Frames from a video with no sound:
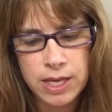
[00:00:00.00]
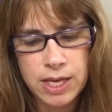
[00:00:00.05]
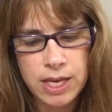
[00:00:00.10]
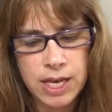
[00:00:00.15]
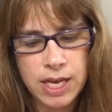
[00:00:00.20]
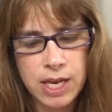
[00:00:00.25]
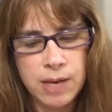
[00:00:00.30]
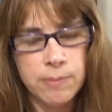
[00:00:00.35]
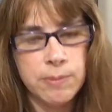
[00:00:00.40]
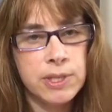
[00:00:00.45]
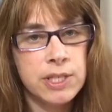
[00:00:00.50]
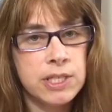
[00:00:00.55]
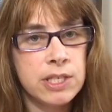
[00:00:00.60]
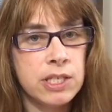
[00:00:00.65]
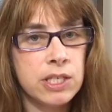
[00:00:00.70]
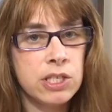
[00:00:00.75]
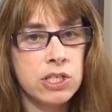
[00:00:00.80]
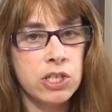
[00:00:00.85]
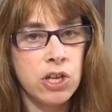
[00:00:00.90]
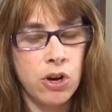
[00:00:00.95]
Em is
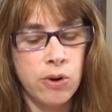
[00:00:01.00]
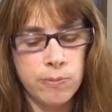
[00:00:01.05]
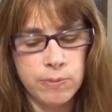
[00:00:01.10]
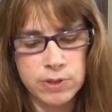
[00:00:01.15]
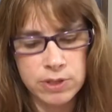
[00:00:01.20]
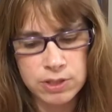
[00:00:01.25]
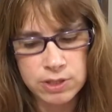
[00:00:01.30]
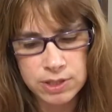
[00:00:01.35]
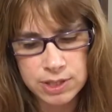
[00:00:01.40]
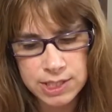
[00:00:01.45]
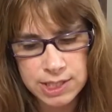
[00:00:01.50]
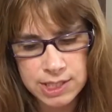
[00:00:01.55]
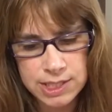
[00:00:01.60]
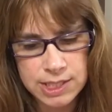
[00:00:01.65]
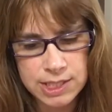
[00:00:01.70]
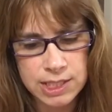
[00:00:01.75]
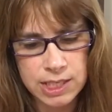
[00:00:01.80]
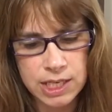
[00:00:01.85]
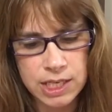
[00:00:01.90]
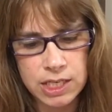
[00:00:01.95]
determined to
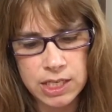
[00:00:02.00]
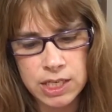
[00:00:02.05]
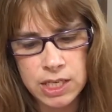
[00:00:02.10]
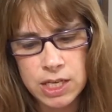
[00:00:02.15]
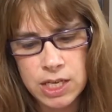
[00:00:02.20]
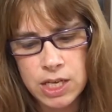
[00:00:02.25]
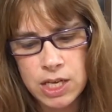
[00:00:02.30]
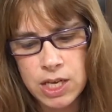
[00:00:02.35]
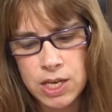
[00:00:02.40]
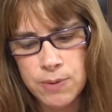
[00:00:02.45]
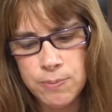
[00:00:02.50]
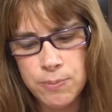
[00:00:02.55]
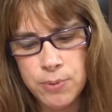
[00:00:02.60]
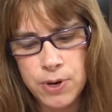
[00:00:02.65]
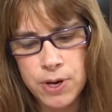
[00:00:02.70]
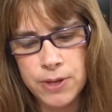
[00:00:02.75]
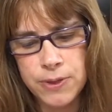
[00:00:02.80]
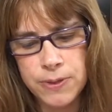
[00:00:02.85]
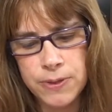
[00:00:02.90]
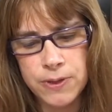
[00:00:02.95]
secede,
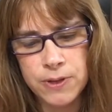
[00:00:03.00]
but the